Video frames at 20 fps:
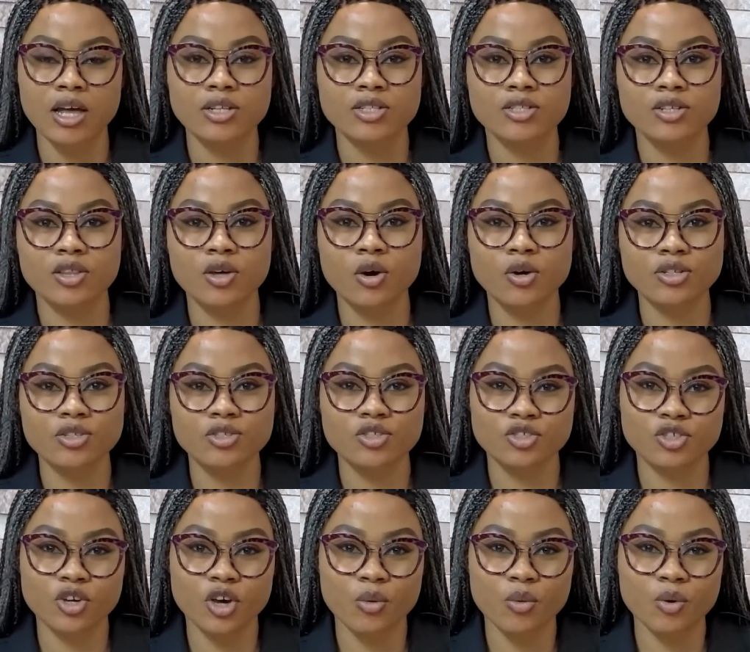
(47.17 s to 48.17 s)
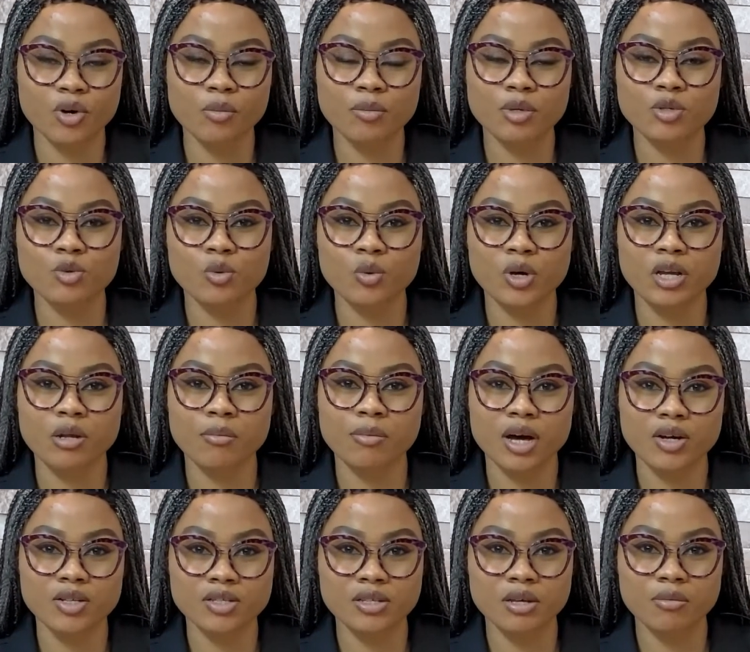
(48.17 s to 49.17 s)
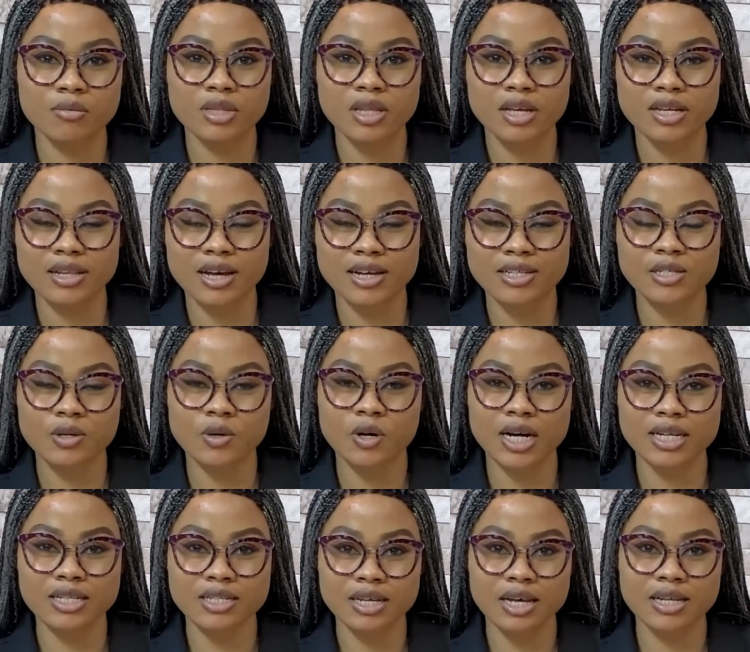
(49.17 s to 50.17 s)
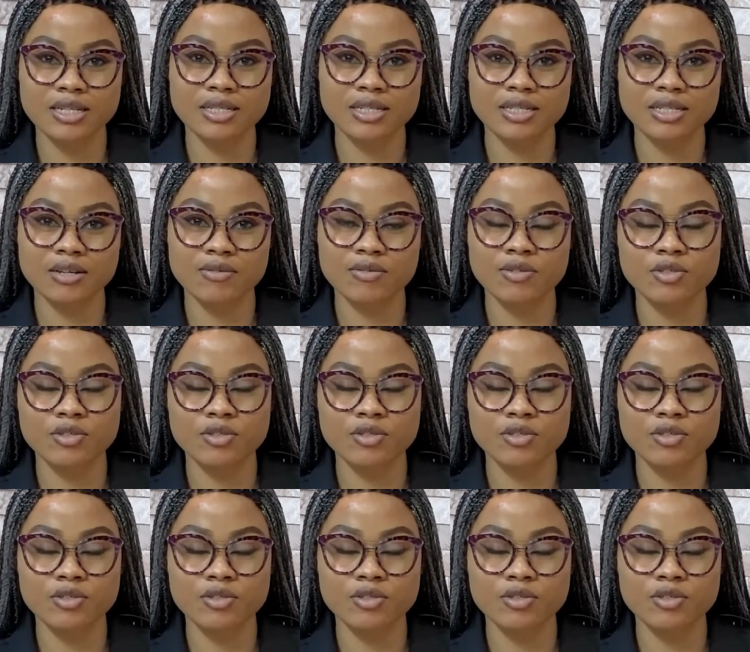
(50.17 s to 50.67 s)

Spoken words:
Today on the show, we're going to be talking about something that's quite sensitive.